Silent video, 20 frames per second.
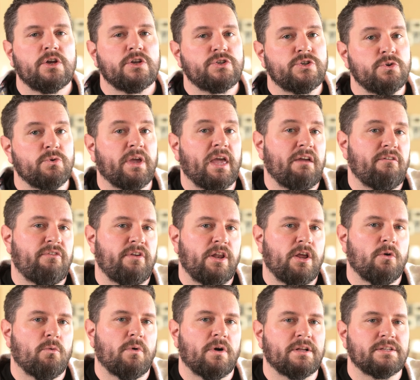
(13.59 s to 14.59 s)
2K
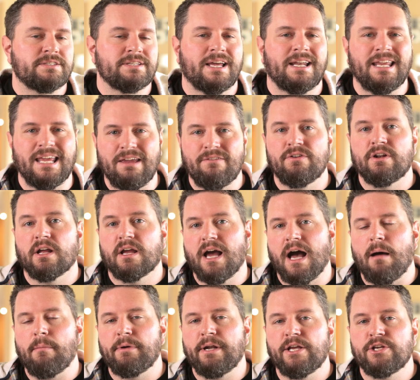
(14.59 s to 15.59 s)
video ones, and even a
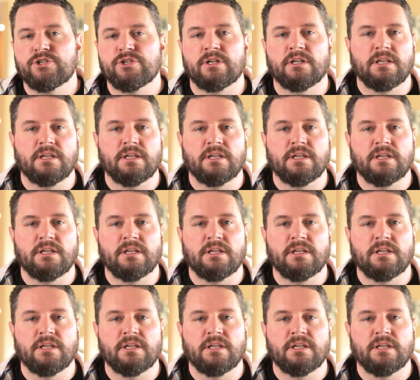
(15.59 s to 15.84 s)
combination